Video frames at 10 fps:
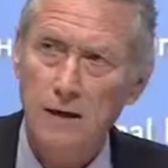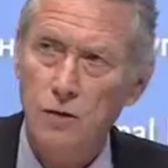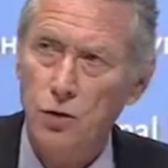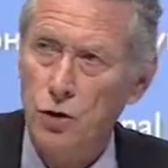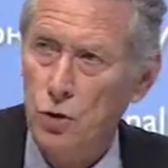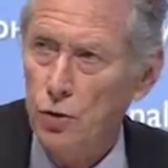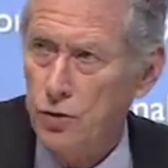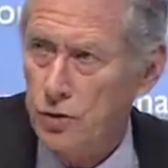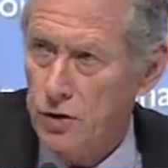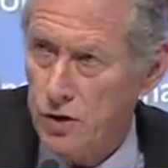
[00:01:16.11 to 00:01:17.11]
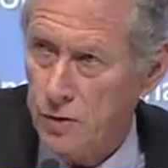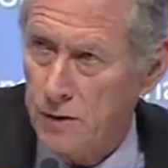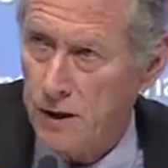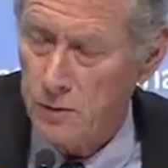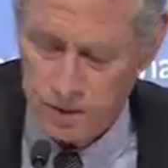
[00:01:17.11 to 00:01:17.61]
the shorter term,
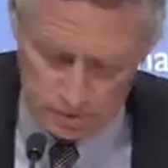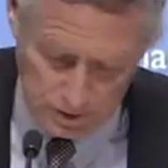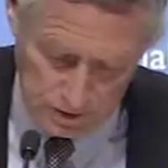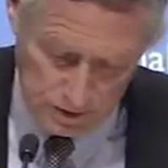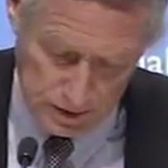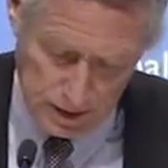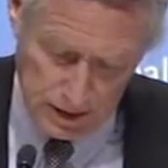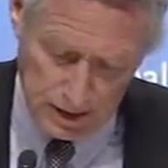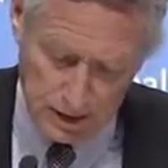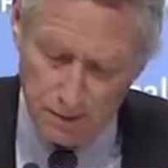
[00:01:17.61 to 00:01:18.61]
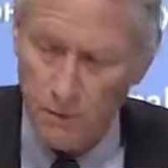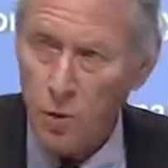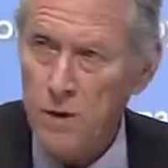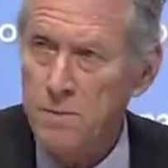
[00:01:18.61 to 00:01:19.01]
however, more